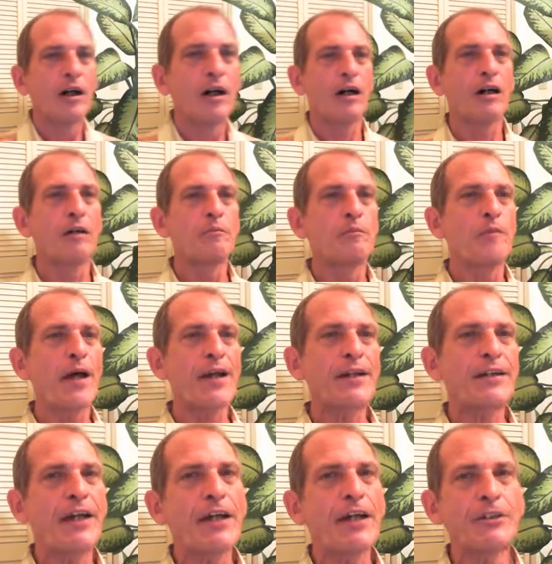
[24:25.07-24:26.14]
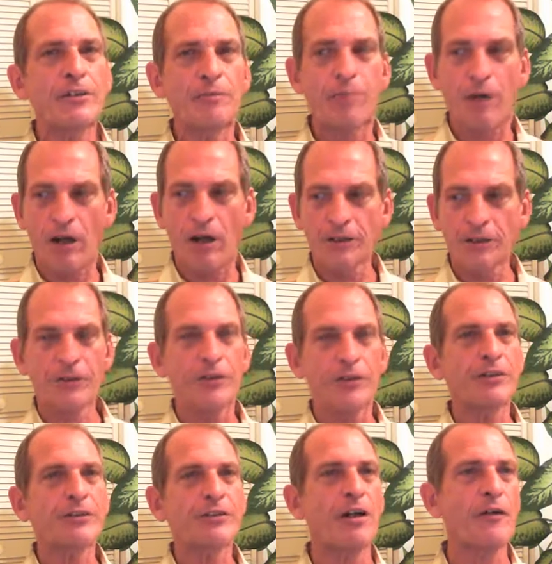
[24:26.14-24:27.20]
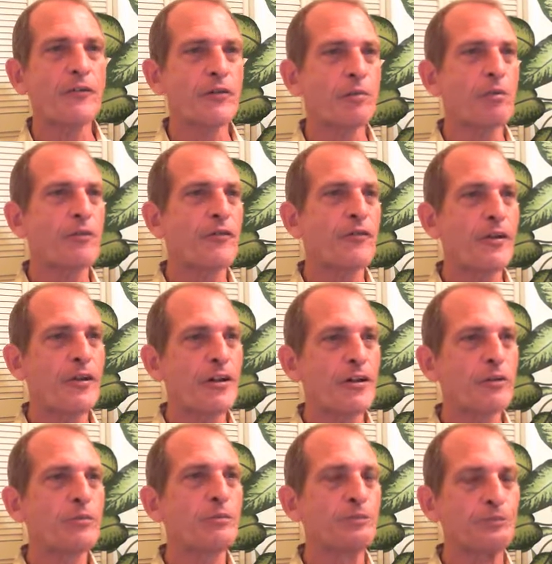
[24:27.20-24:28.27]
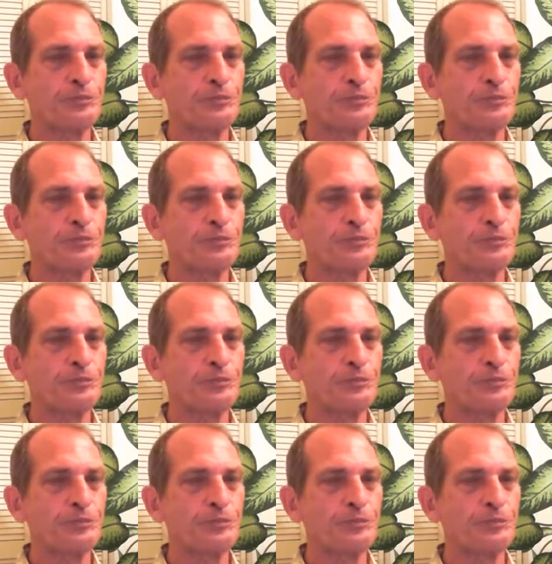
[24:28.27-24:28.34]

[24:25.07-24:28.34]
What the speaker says: meditation posture is comfortable for you.